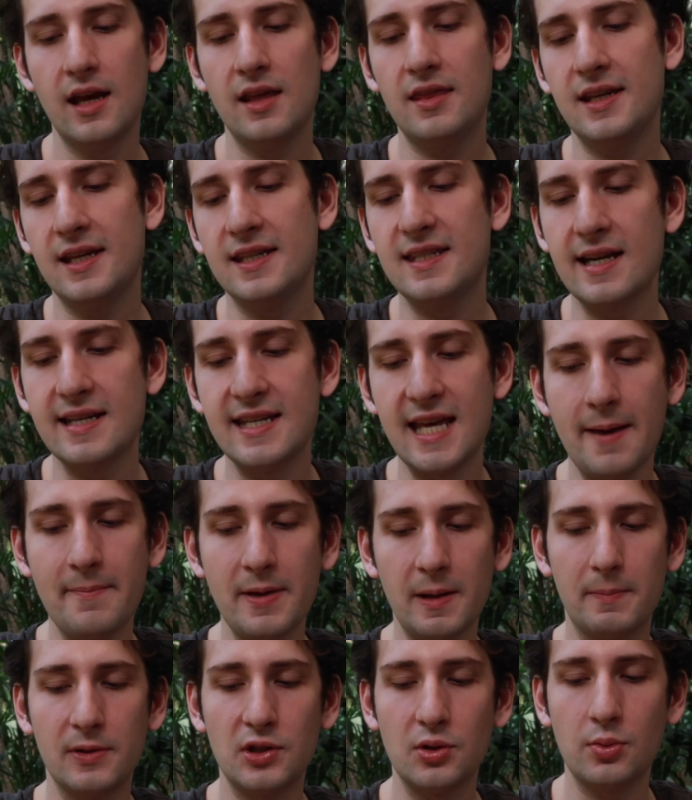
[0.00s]
The
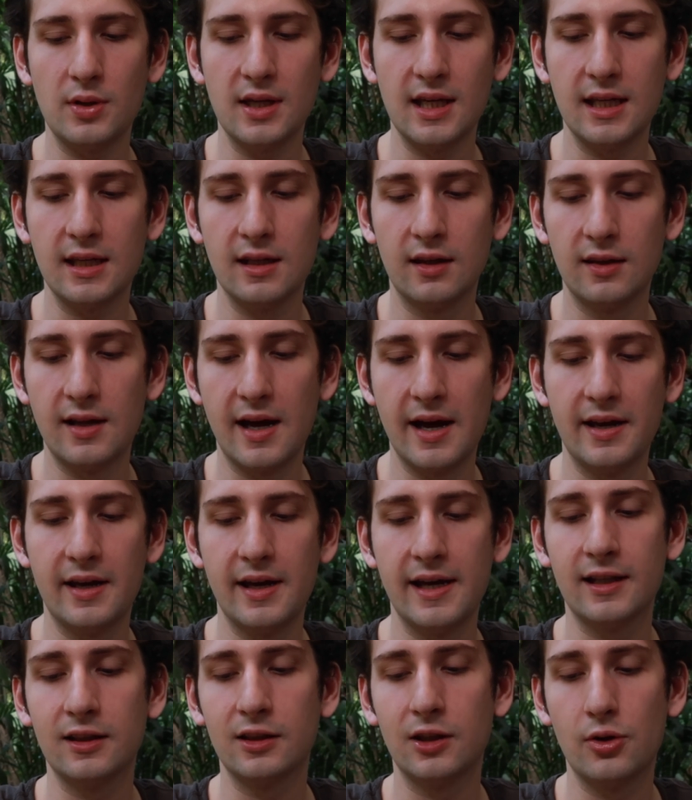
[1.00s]
dynamic between Lana
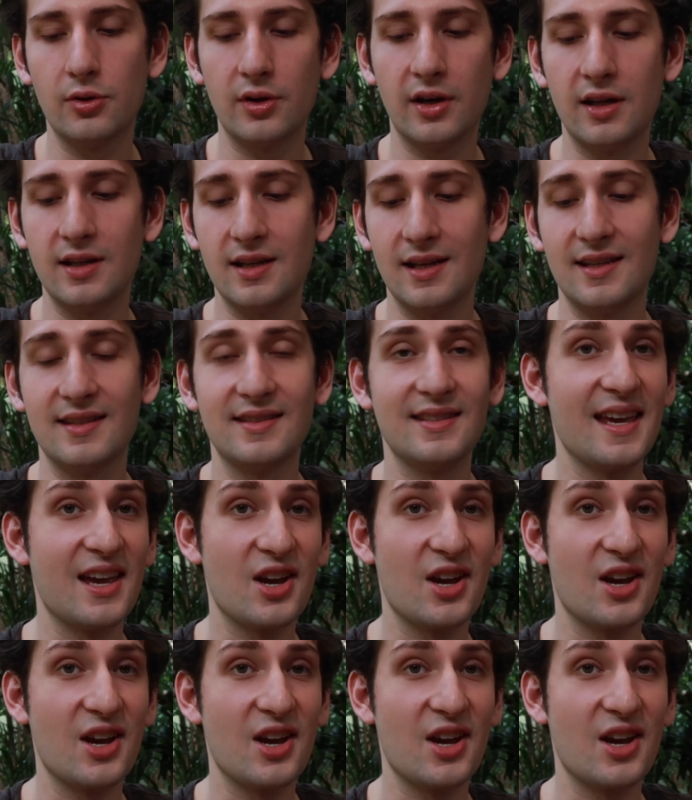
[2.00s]
and Logan is